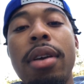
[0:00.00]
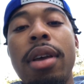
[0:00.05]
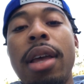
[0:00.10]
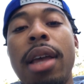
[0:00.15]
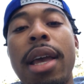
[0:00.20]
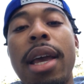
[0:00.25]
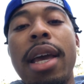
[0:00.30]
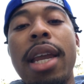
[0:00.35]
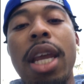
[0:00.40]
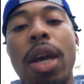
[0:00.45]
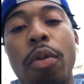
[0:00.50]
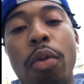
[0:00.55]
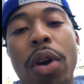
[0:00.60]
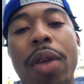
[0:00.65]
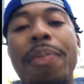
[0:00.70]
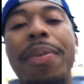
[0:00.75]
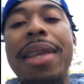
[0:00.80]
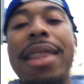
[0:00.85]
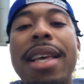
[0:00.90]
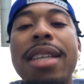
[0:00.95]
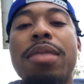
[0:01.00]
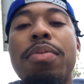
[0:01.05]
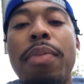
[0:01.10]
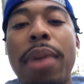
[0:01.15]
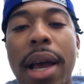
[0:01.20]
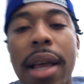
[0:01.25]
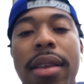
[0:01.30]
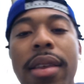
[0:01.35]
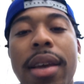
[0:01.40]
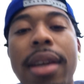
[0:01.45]
And it would be this
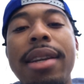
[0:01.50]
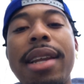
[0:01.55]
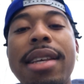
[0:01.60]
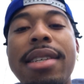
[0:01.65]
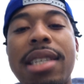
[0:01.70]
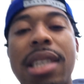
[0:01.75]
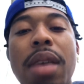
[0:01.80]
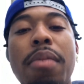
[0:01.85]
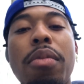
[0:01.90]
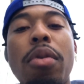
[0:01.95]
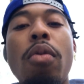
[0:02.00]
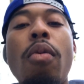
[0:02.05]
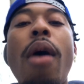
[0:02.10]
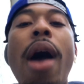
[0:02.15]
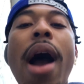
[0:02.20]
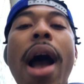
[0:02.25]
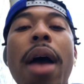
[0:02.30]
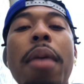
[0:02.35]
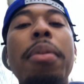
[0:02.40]
month, December. Why?